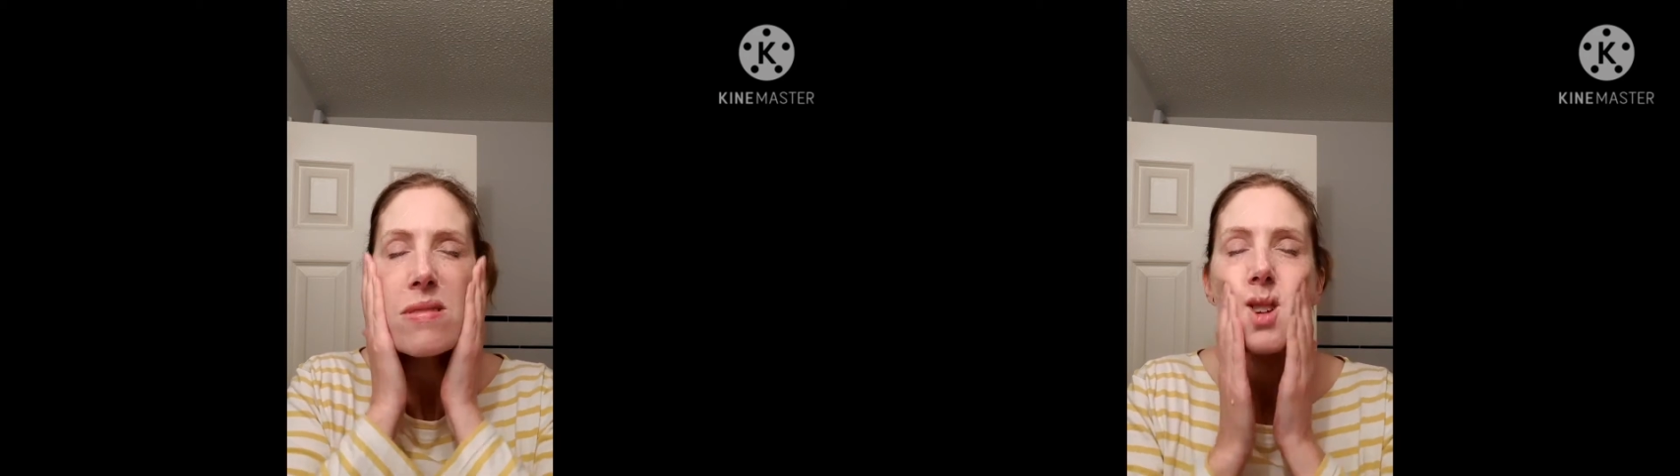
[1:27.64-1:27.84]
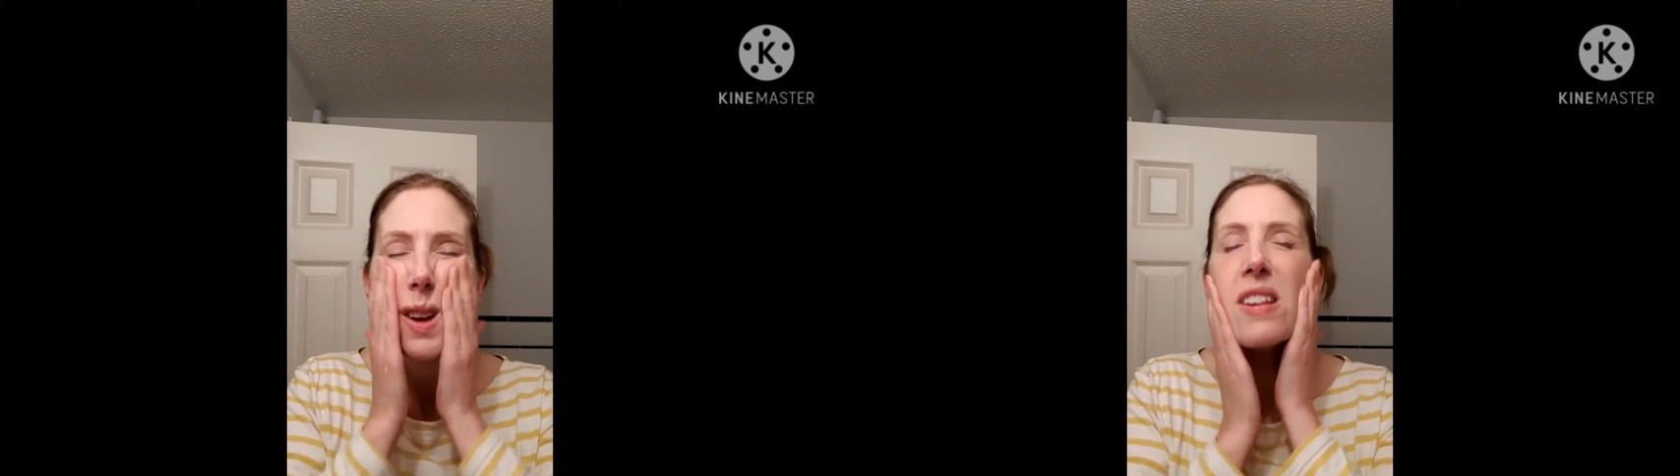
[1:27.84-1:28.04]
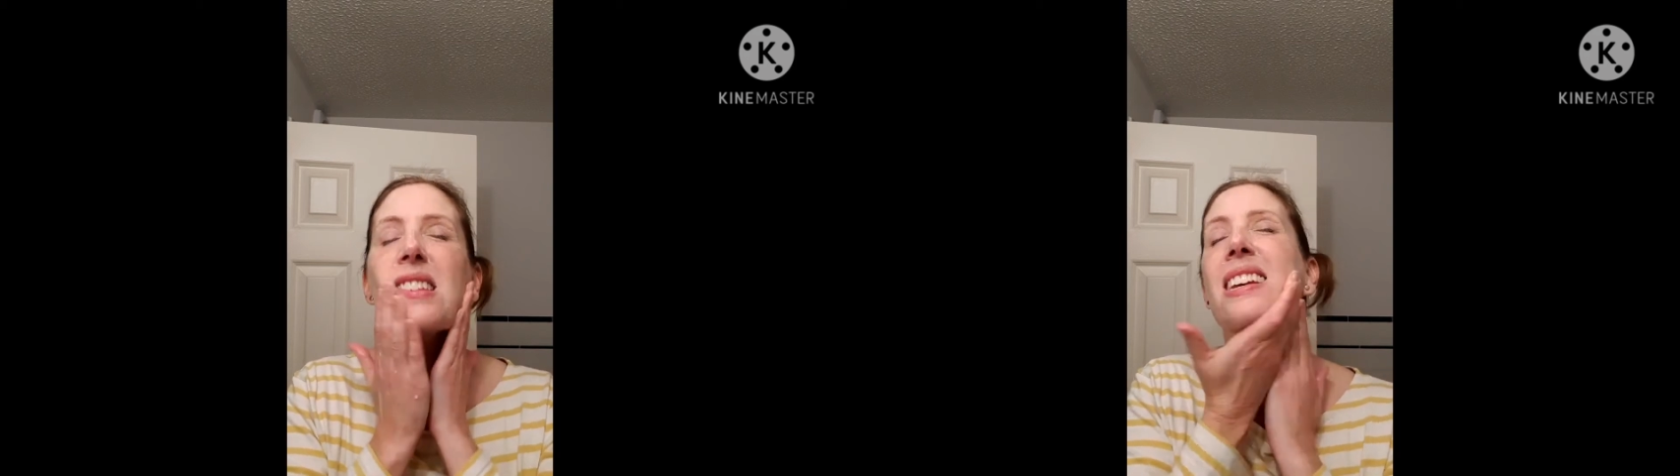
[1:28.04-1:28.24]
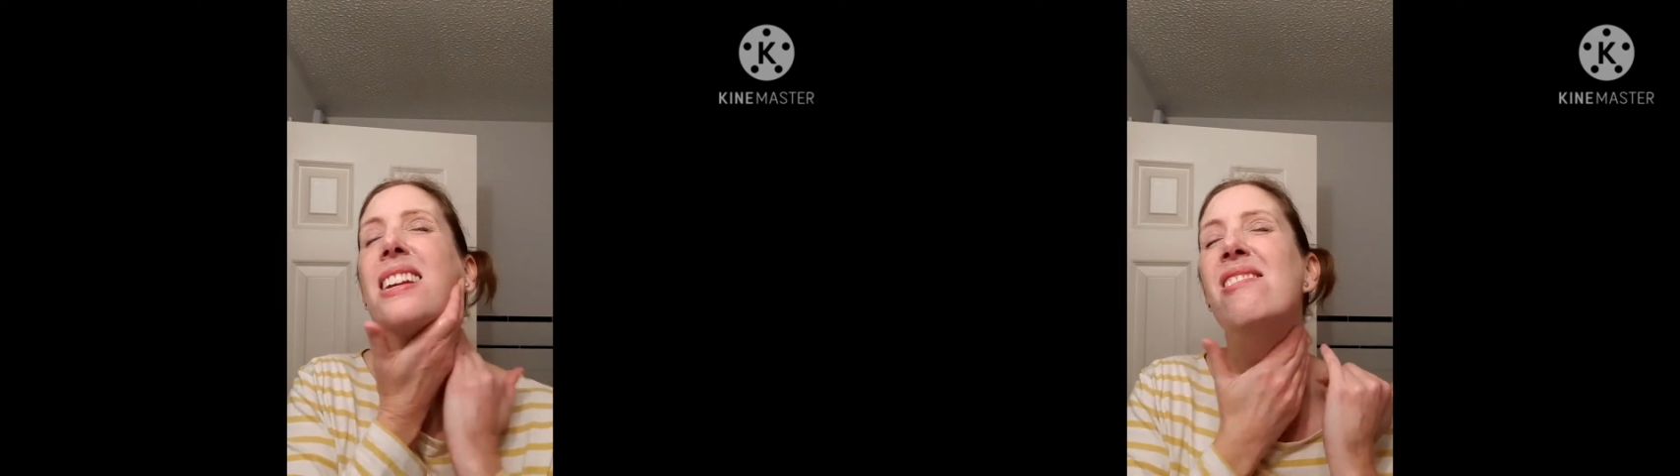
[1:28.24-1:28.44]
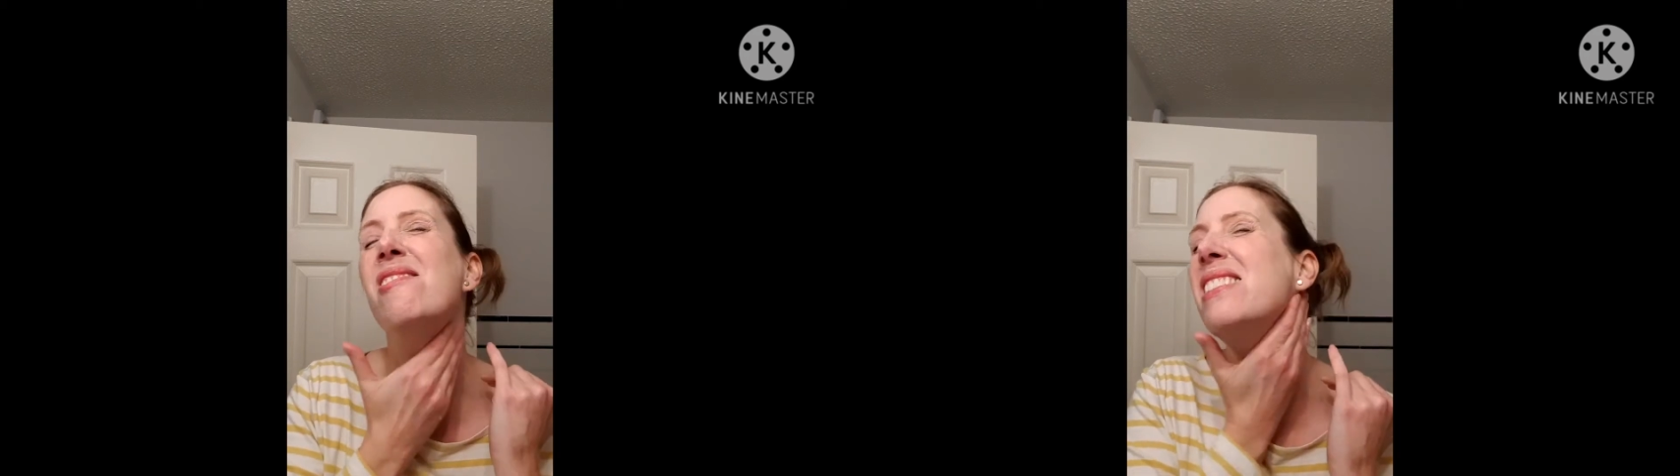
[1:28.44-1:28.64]
Give your
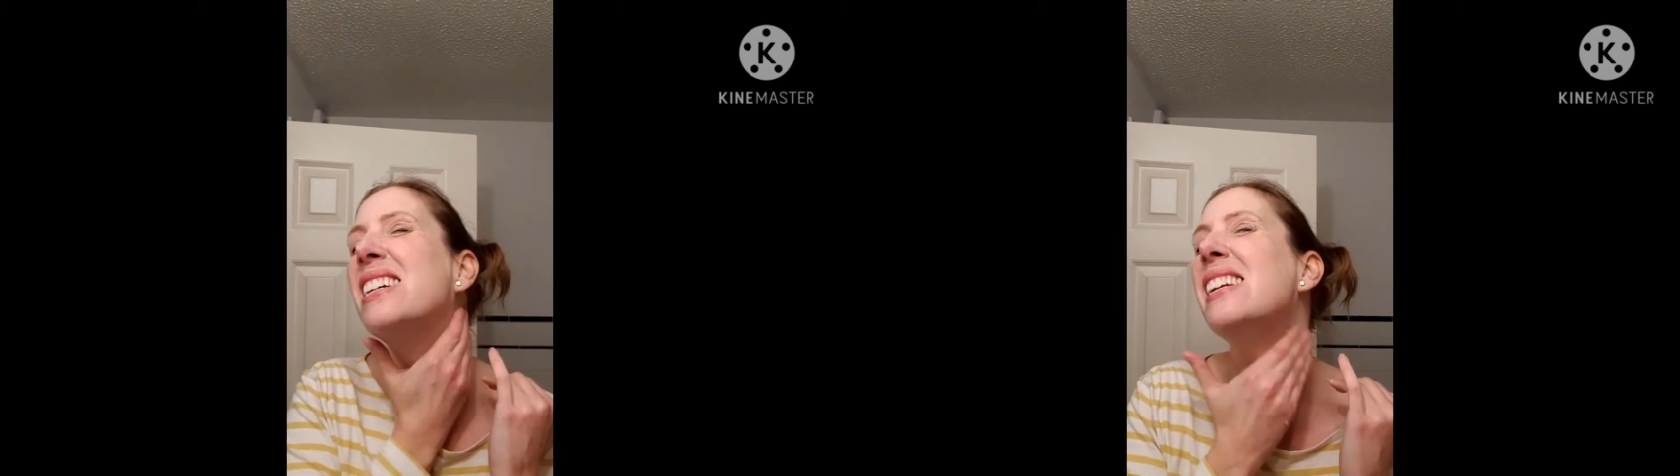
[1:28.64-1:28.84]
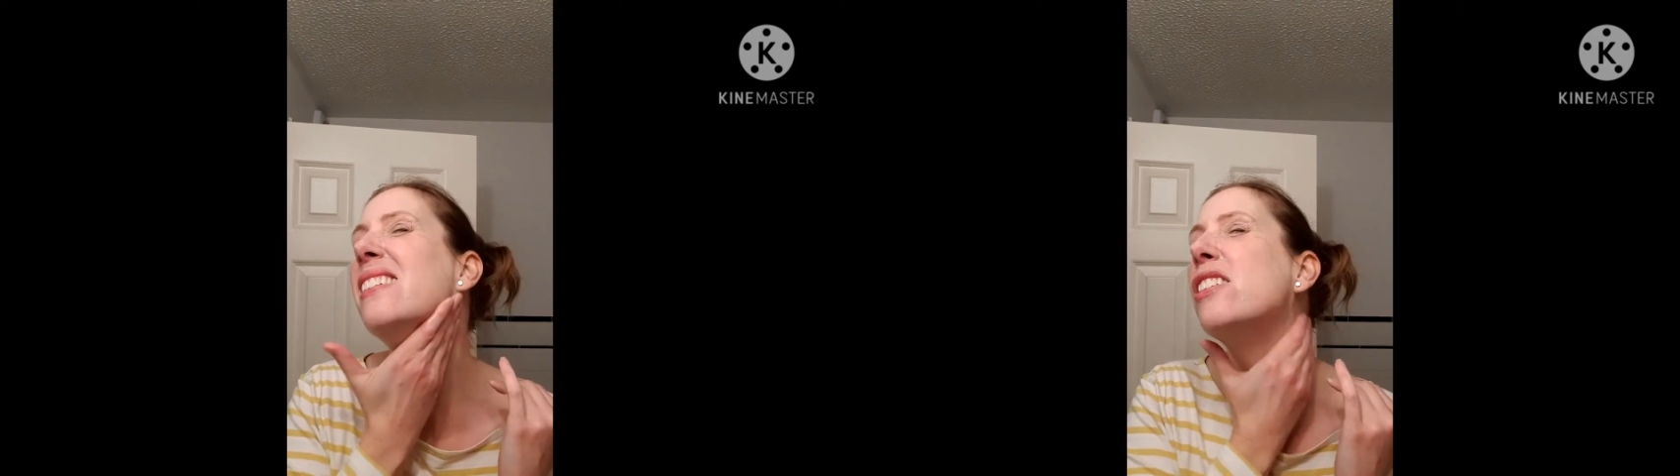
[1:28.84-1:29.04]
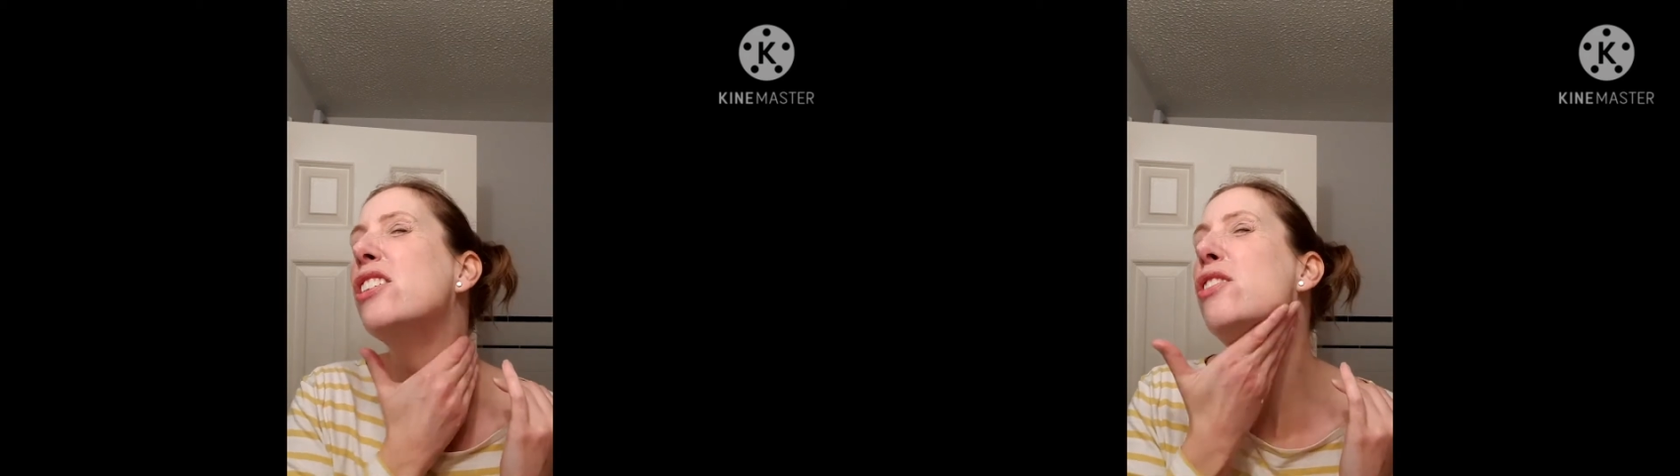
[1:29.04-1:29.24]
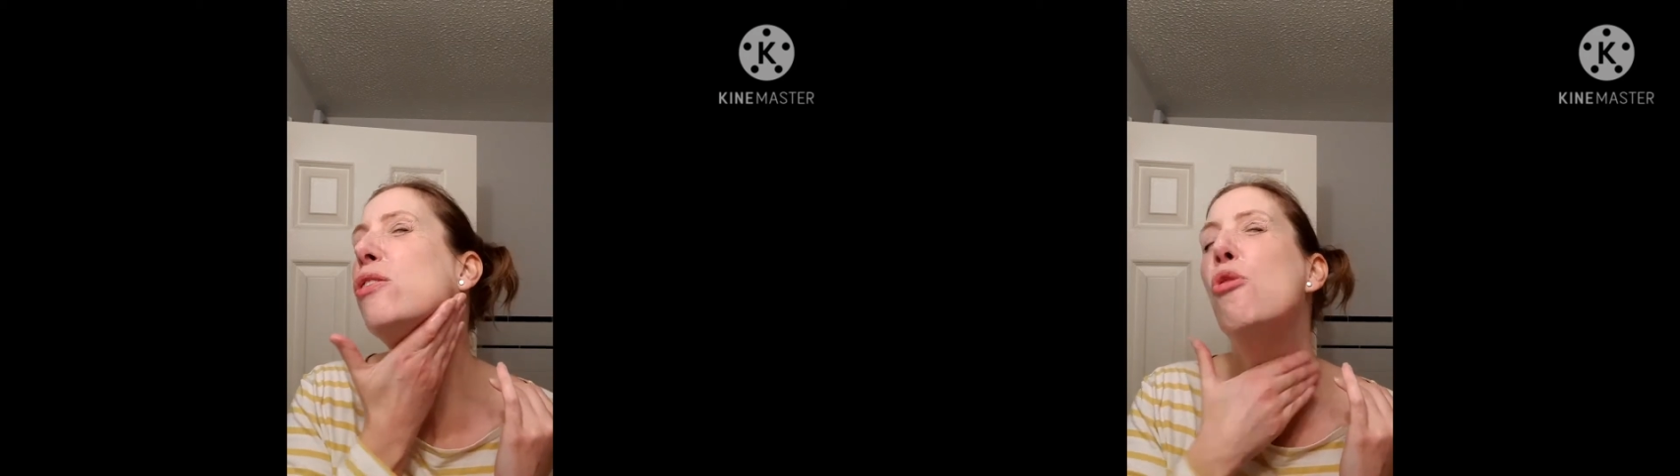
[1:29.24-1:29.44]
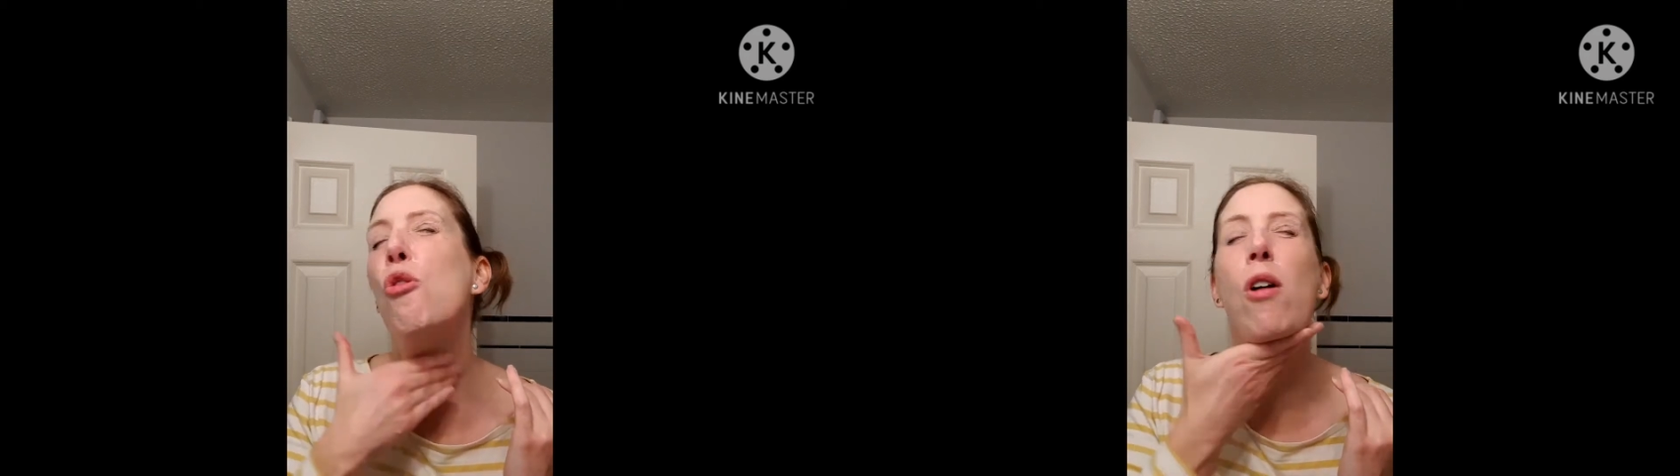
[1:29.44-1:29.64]
skin a really good
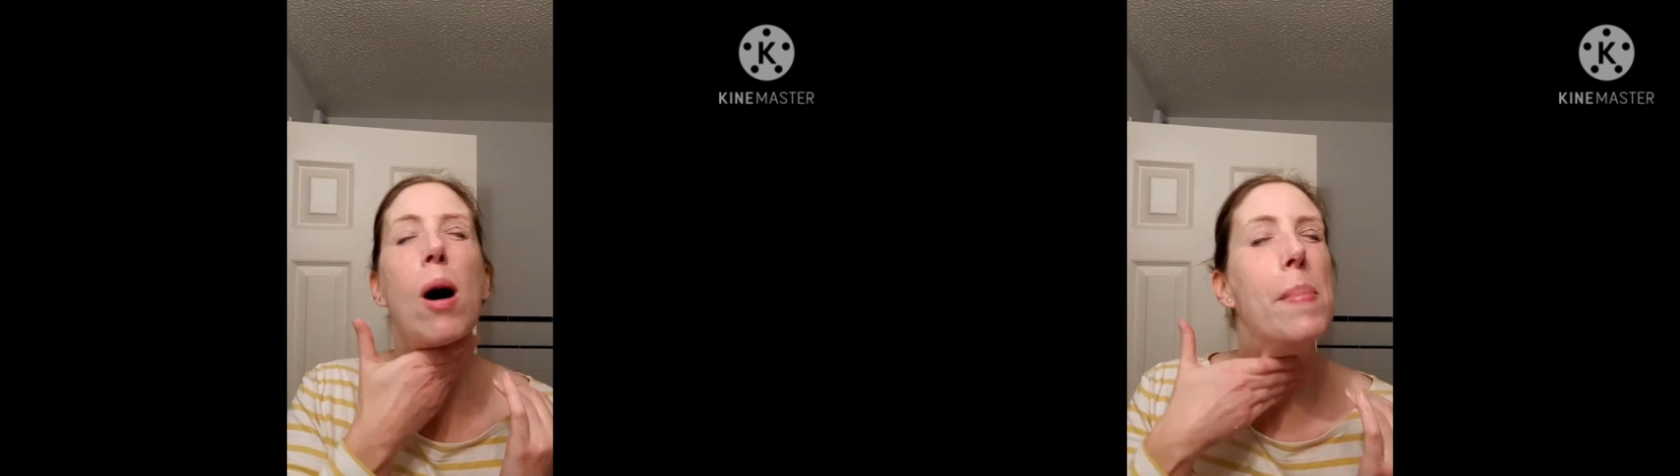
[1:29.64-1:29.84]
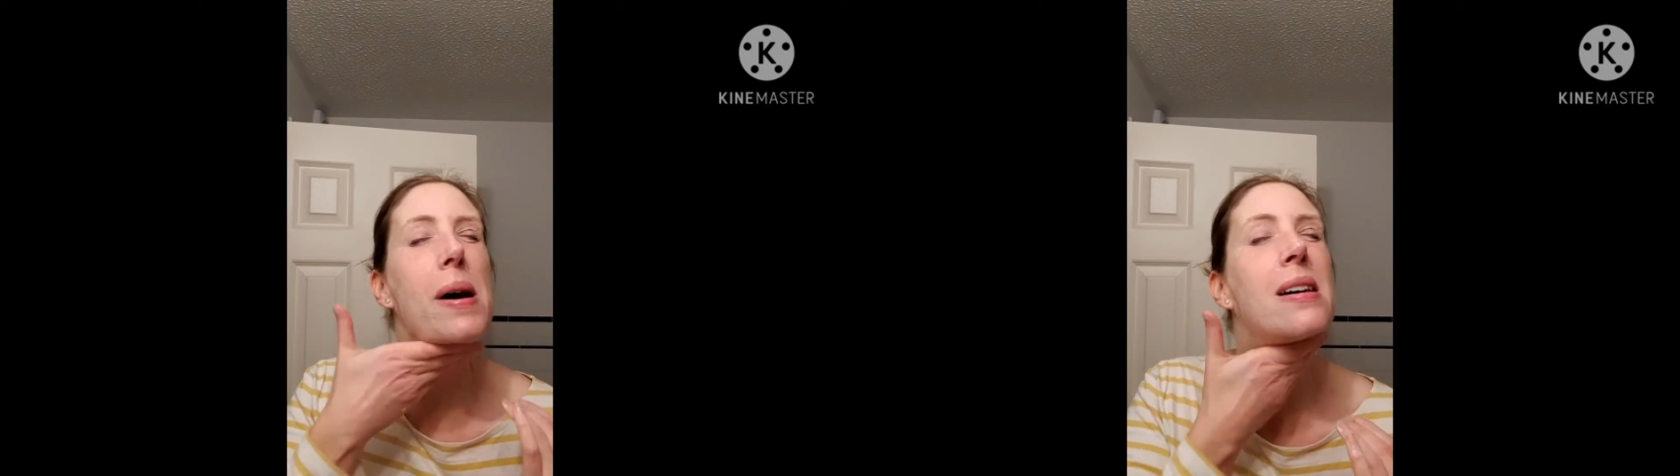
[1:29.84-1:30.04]
rub.